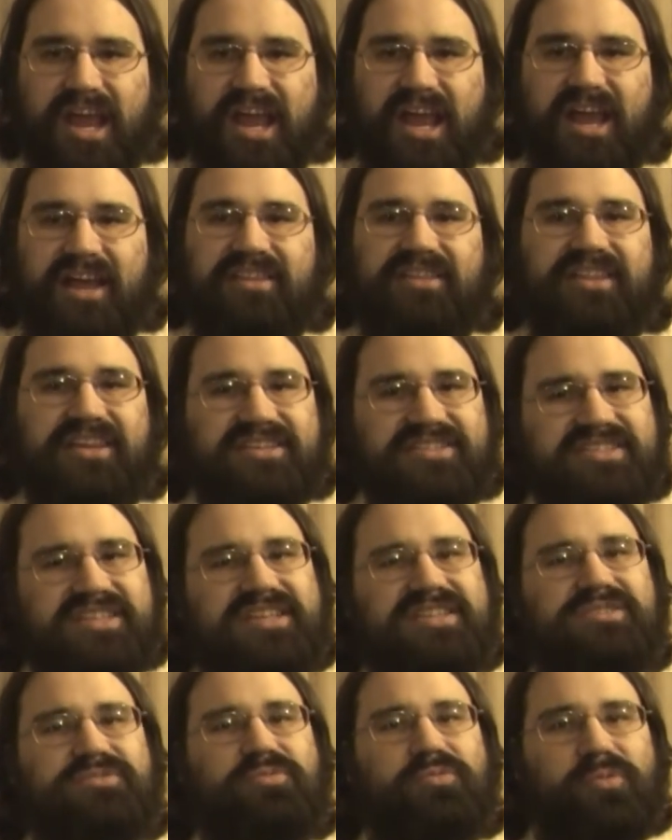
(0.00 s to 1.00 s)
And this
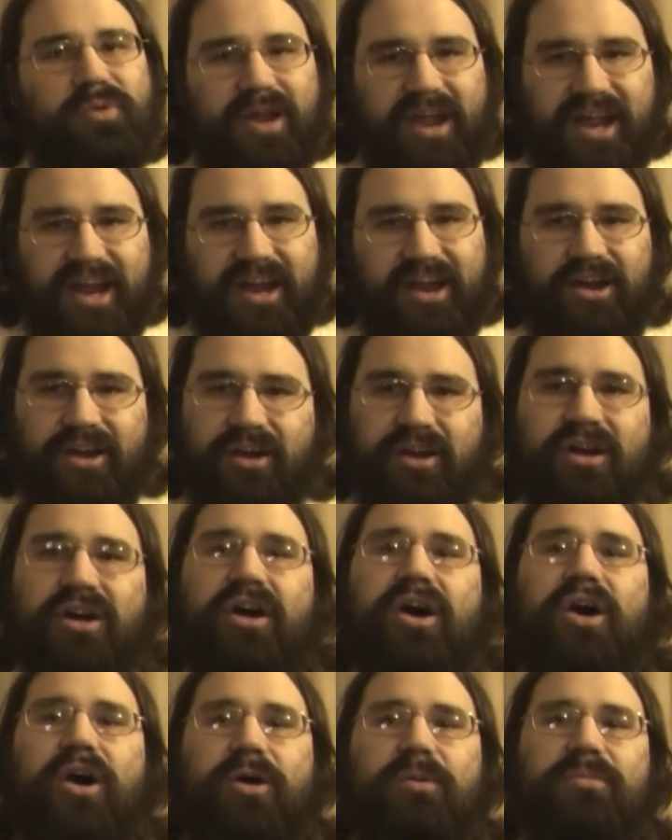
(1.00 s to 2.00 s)
is where
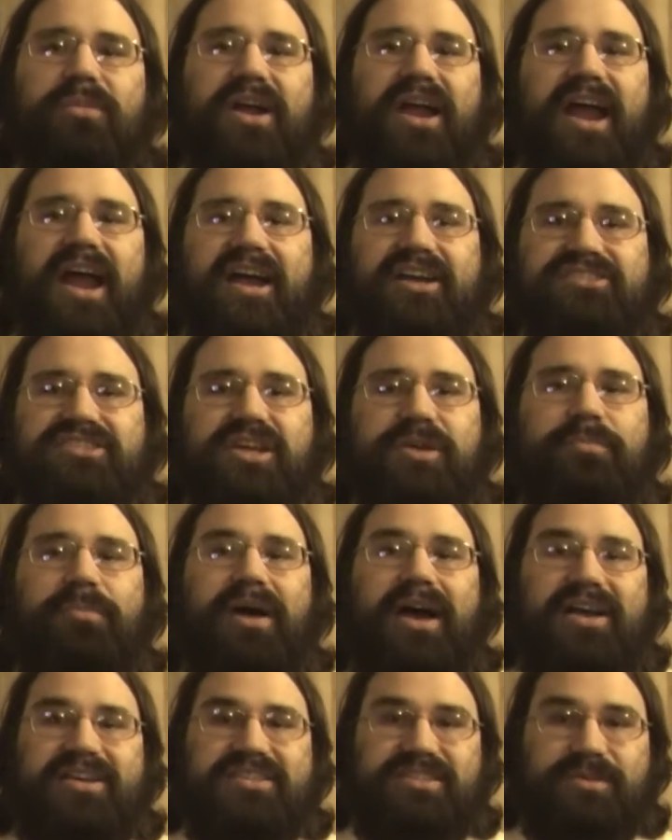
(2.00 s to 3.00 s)
Homer actually
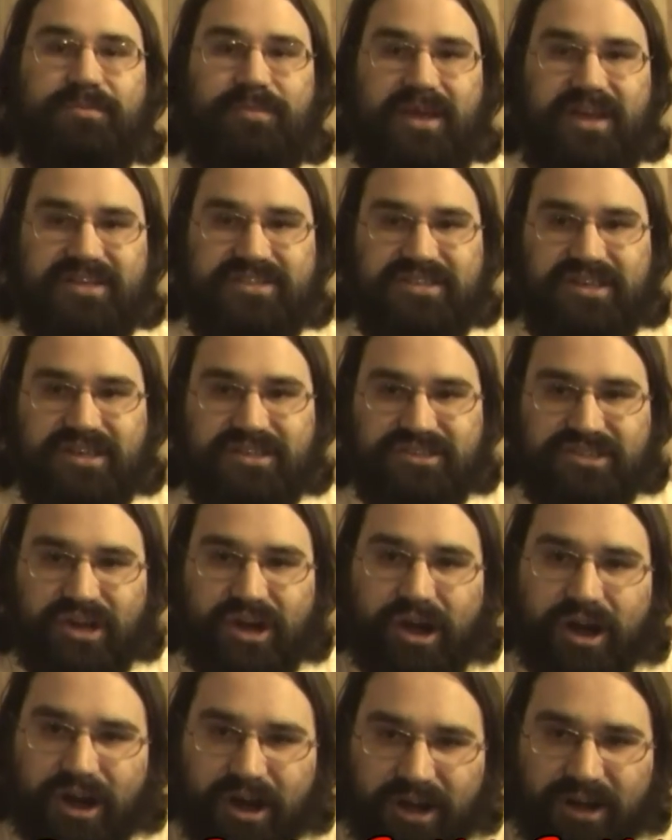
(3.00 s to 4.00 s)
buys a bass
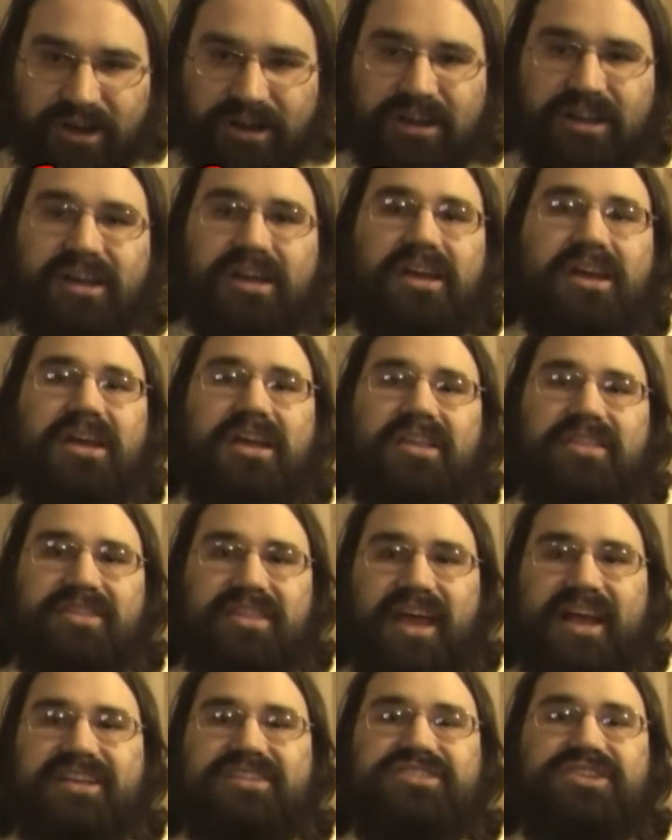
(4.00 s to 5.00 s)
guitar,
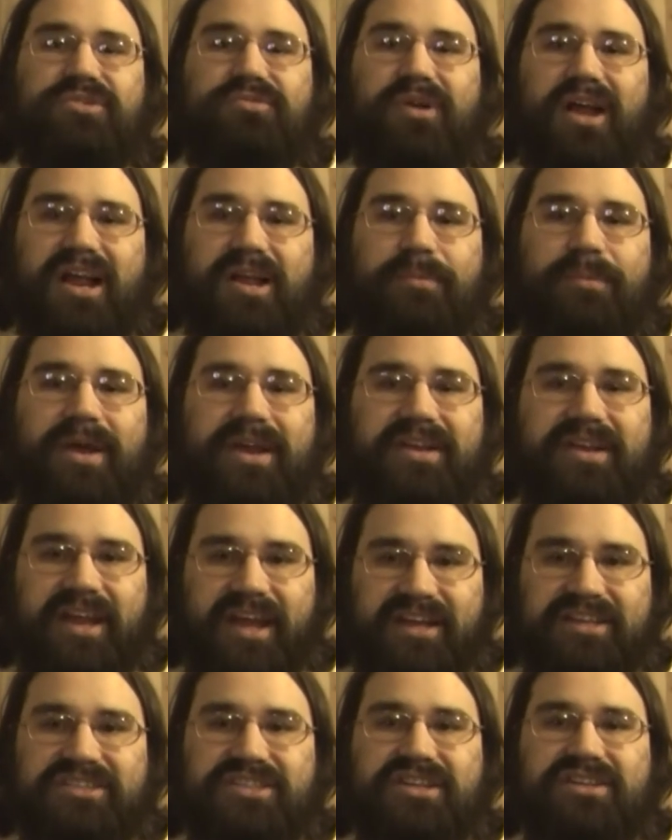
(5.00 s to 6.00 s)
thanks to
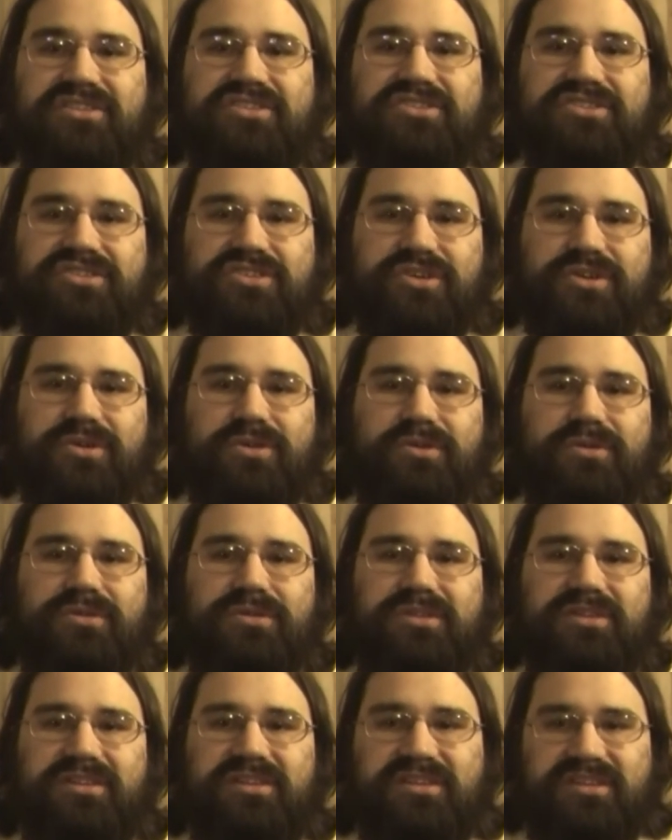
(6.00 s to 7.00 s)
recommendations
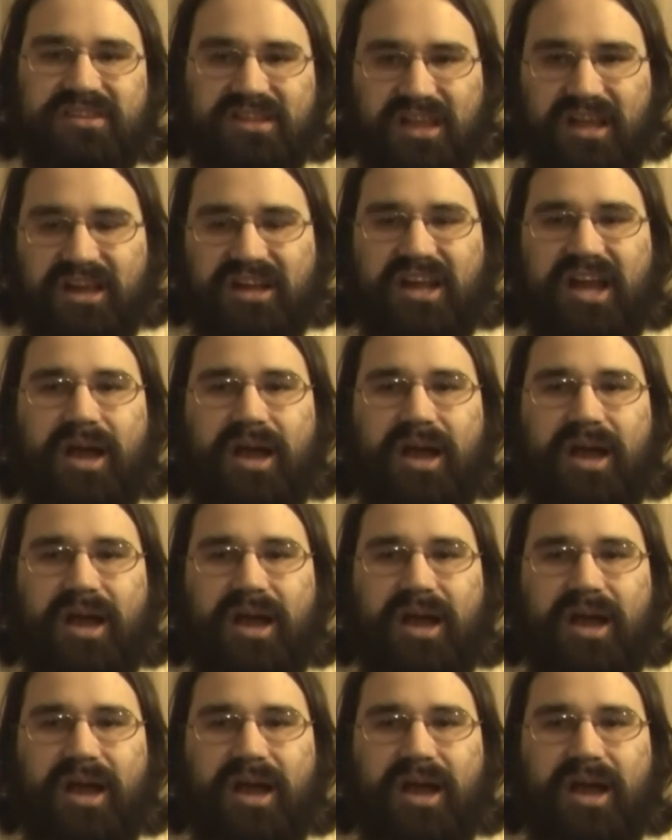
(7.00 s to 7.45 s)
to a